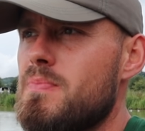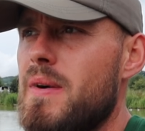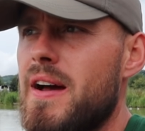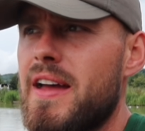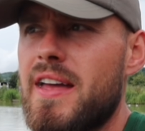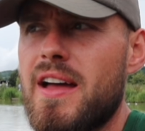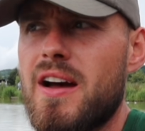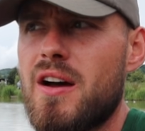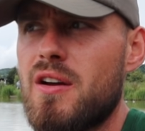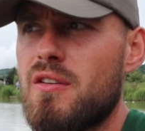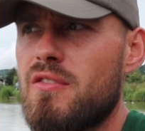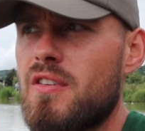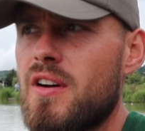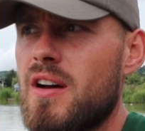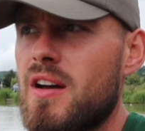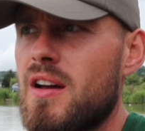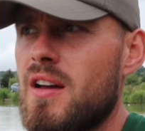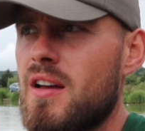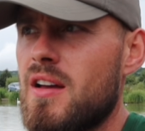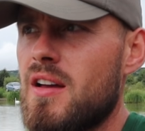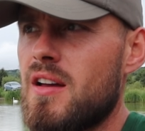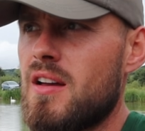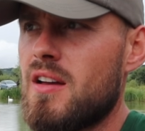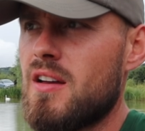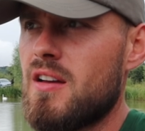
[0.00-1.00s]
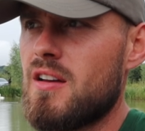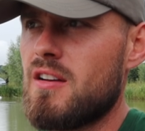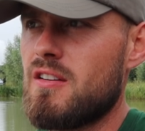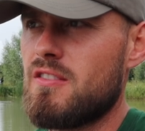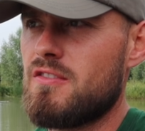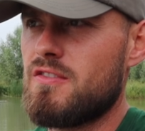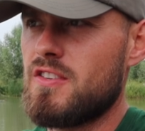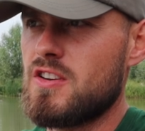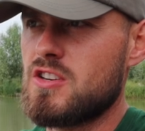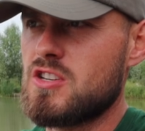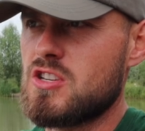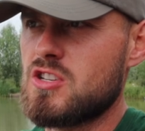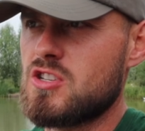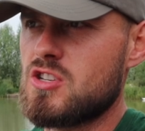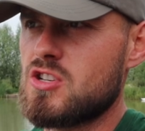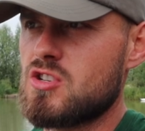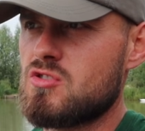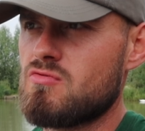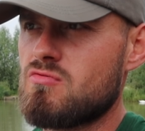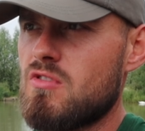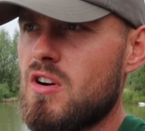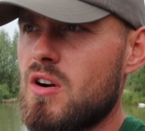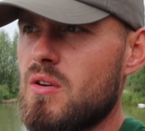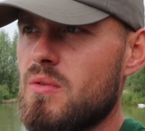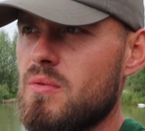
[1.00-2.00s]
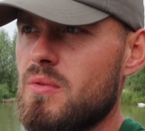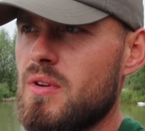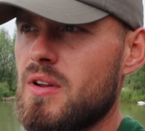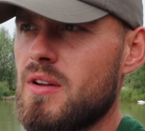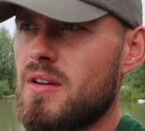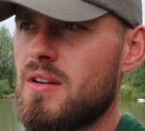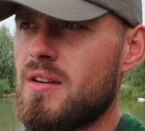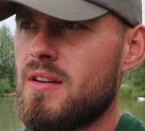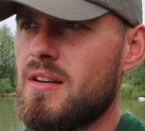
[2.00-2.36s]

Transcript: bait over. The fish has just rolled